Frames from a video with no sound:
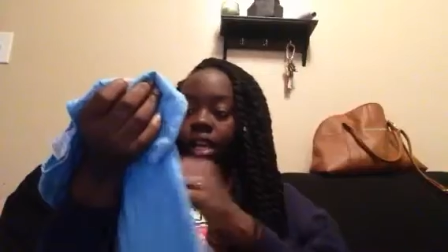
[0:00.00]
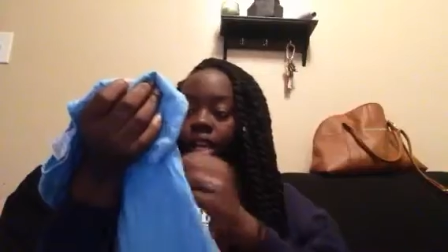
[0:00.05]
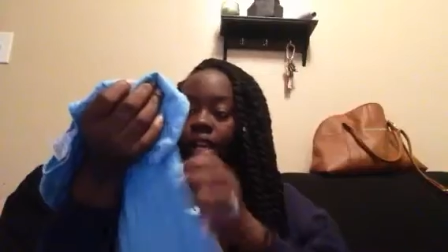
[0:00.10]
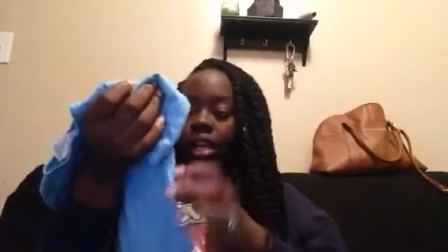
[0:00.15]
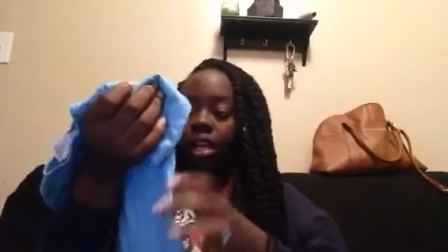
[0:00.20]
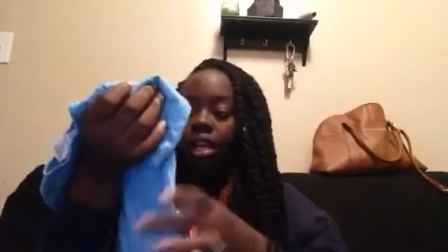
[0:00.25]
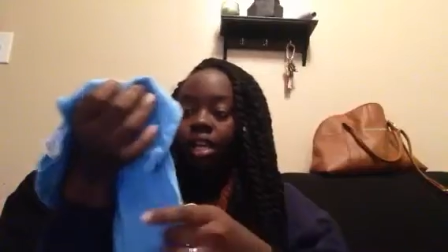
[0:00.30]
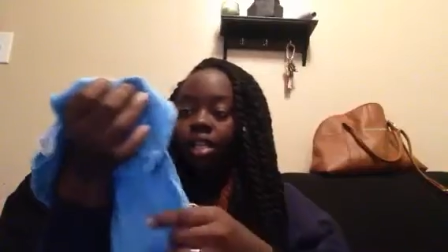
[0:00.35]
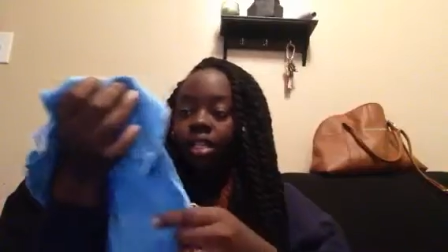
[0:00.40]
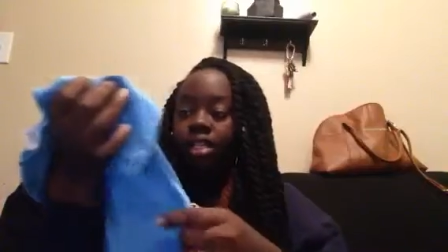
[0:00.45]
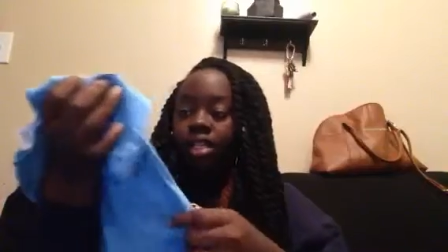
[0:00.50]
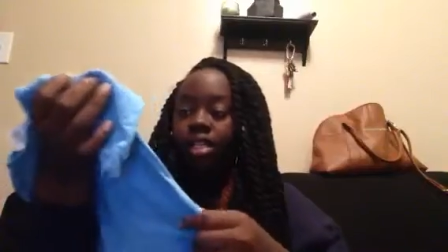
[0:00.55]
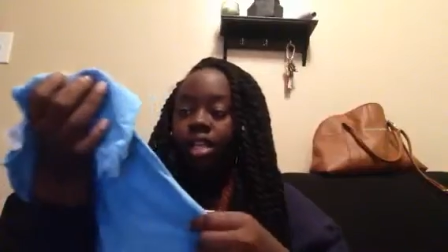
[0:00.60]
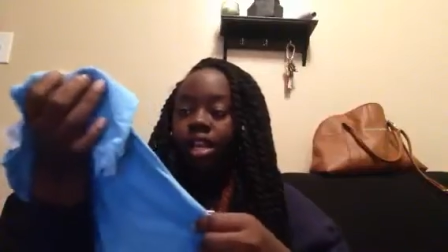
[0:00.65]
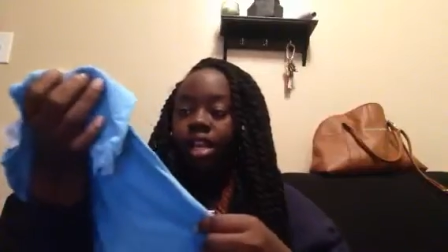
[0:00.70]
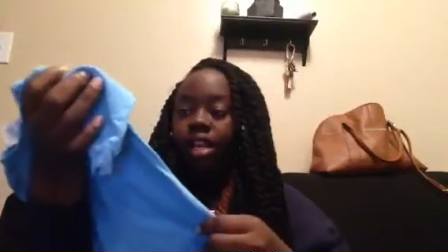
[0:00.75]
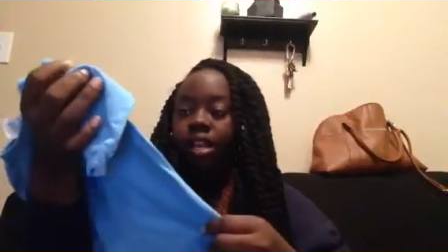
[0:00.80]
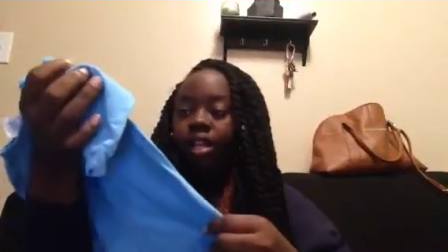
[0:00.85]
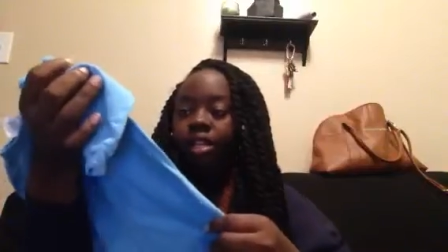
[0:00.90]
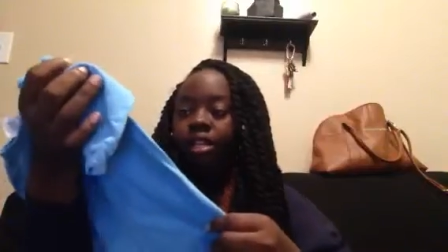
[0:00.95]
and it
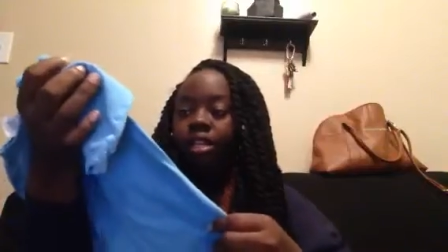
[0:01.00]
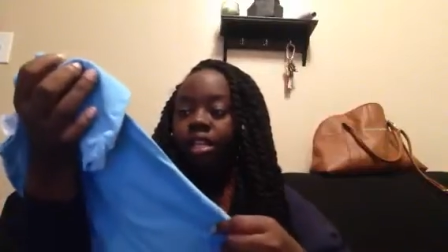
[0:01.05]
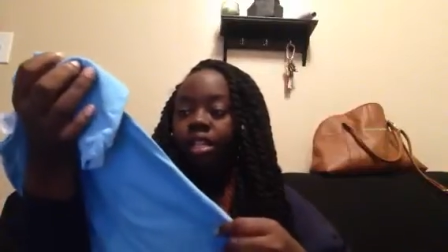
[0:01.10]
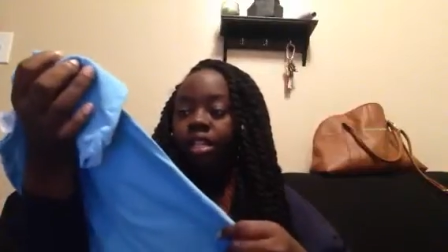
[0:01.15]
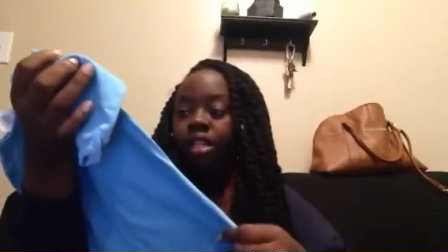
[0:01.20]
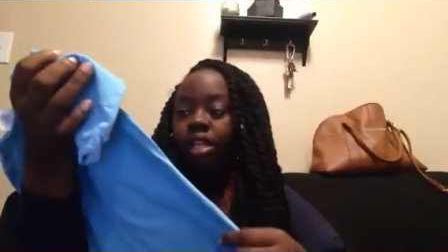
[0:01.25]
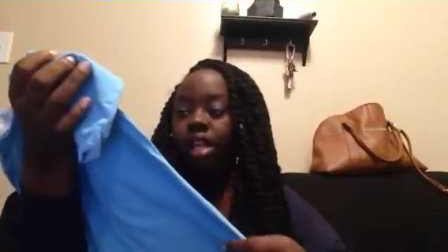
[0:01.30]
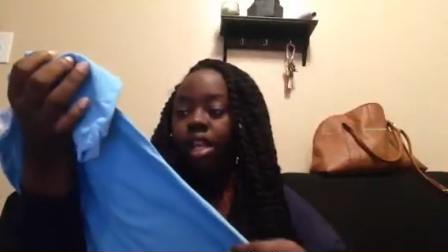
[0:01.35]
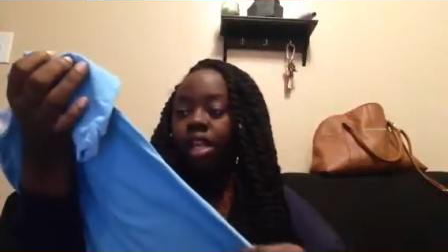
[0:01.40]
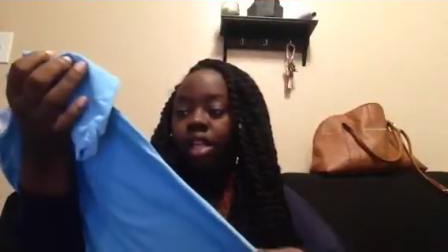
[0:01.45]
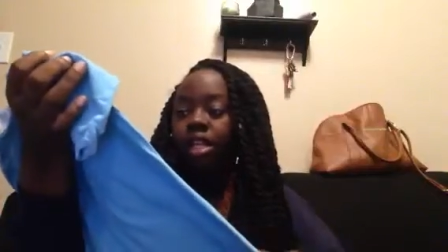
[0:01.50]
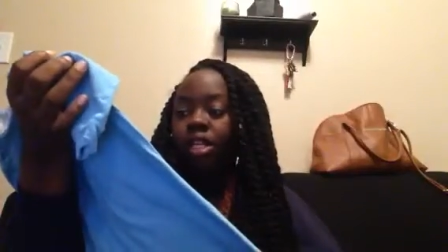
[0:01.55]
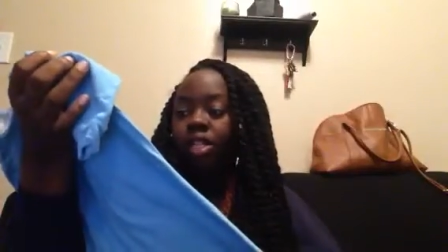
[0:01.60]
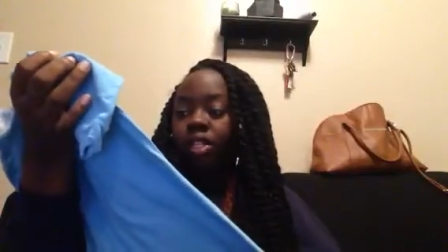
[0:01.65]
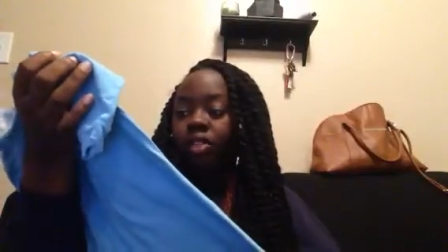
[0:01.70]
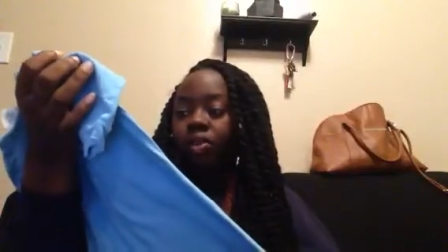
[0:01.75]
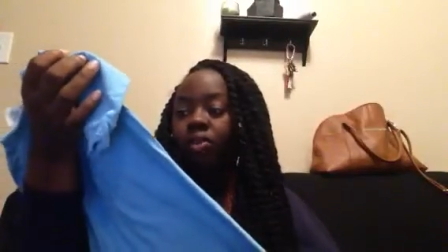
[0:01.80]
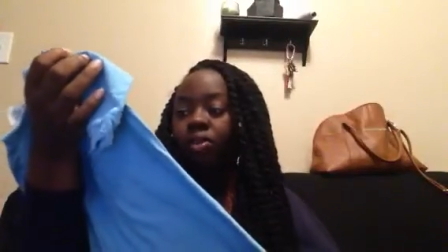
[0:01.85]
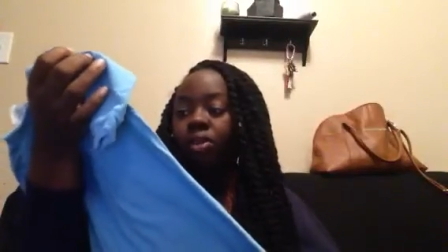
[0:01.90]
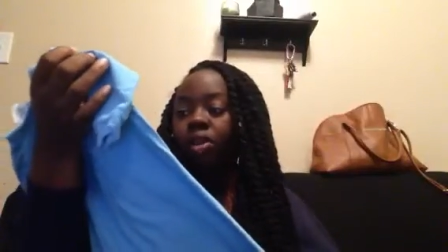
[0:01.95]
just has a
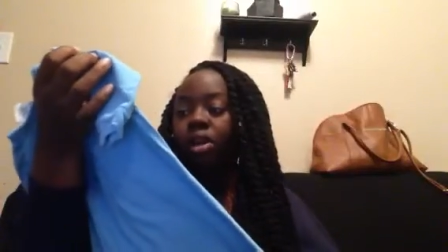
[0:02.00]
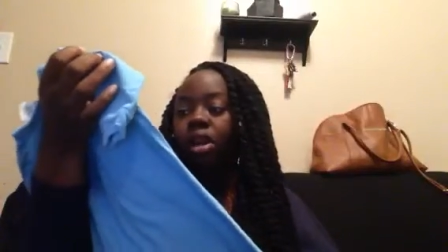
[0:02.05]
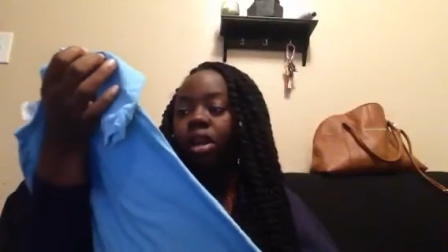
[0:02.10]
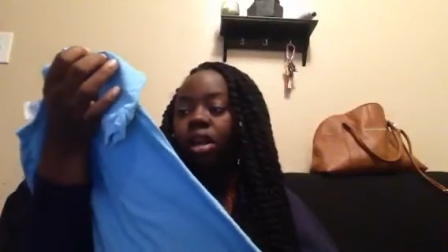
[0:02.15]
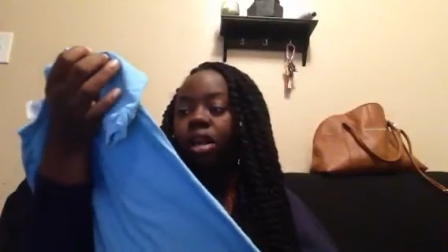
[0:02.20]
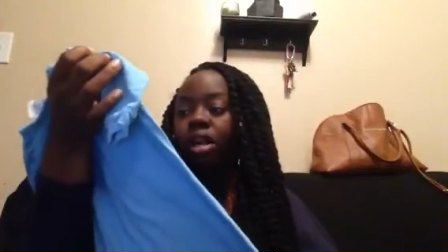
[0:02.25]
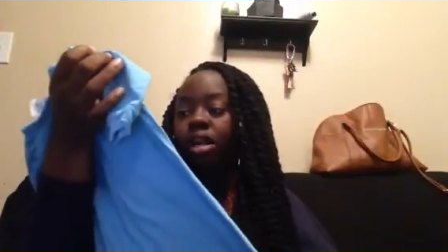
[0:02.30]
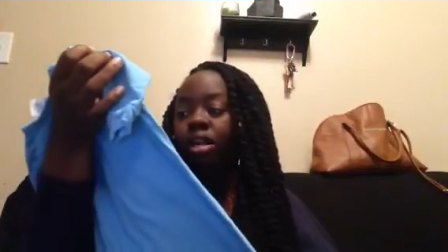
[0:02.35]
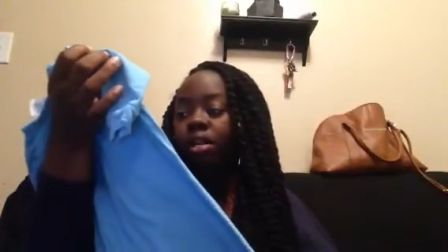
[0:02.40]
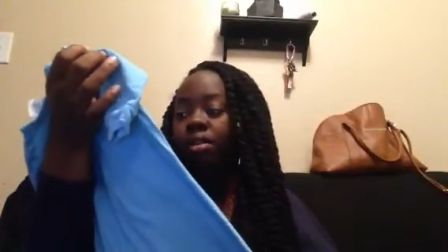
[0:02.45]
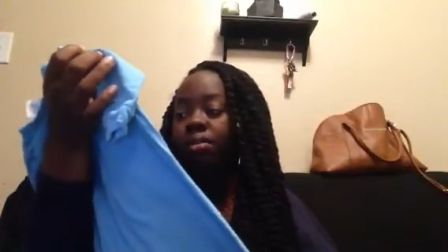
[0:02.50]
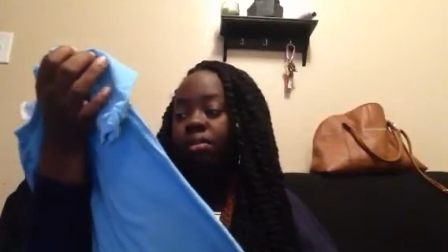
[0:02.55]
dinosaur,